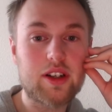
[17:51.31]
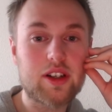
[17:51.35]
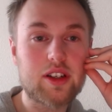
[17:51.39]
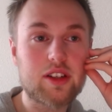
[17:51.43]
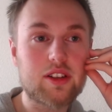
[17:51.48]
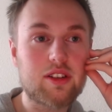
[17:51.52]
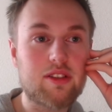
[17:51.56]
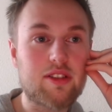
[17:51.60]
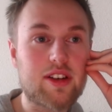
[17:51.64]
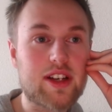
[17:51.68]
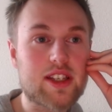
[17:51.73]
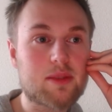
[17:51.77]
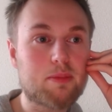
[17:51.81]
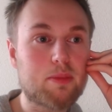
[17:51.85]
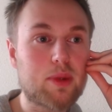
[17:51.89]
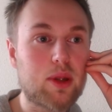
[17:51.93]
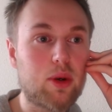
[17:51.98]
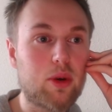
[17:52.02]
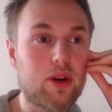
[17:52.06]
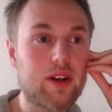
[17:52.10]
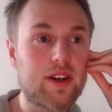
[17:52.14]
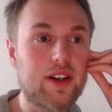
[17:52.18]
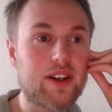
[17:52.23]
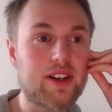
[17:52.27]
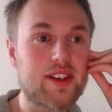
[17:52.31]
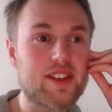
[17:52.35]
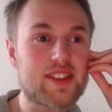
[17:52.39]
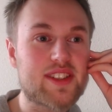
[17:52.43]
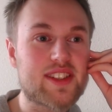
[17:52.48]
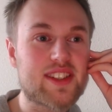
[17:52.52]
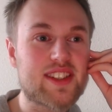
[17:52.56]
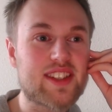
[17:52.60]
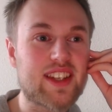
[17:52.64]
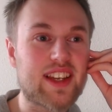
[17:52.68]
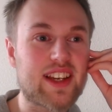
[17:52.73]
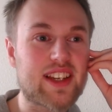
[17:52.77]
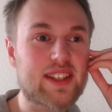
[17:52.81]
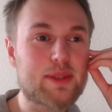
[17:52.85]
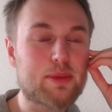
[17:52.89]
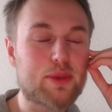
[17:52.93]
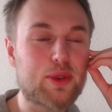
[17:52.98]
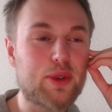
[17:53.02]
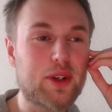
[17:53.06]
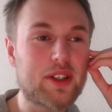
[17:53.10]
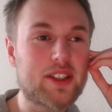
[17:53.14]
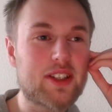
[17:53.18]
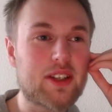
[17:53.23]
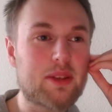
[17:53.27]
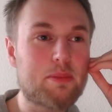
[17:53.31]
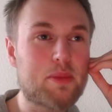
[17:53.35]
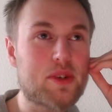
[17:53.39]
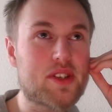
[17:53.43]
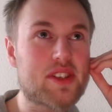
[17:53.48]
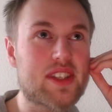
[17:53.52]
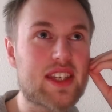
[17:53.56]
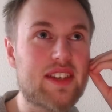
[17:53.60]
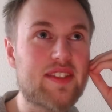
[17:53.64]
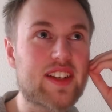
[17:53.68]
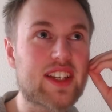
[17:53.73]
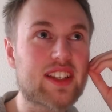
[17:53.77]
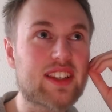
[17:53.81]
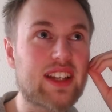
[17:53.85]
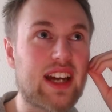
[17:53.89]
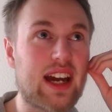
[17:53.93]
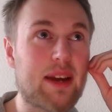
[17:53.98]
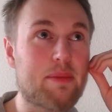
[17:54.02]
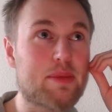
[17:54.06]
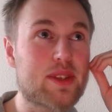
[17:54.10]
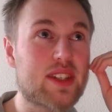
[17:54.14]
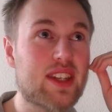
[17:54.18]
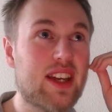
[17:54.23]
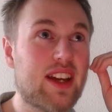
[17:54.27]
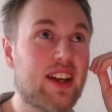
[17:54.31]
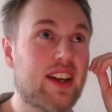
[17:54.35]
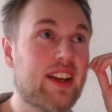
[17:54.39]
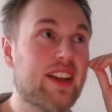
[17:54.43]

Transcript: You know, explorers, uh, extroverted perceiving types,